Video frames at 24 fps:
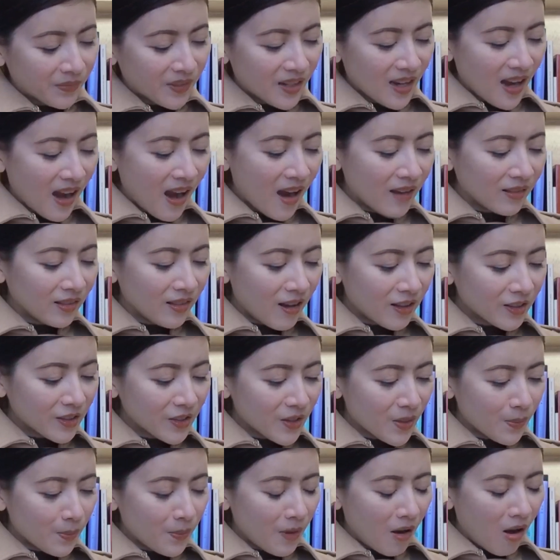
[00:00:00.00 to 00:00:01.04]
had lost
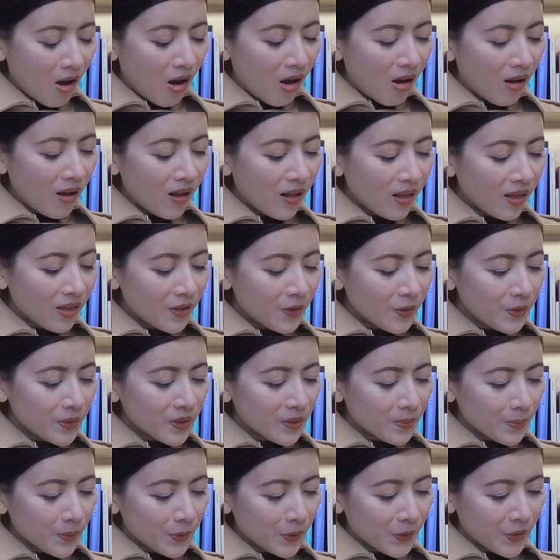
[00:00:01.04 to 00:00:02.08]
them all those
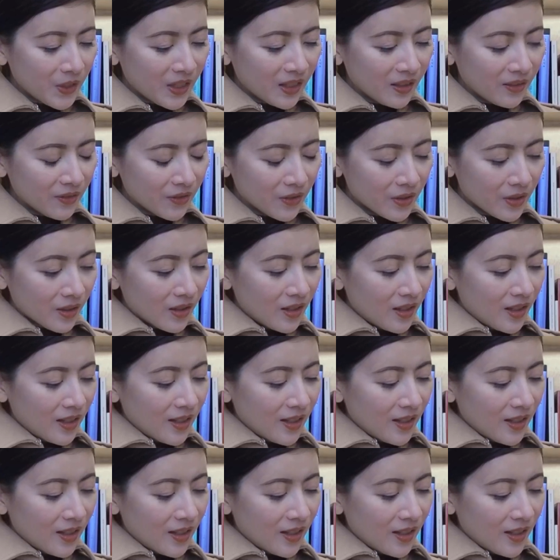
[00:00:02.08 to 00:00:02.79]
points,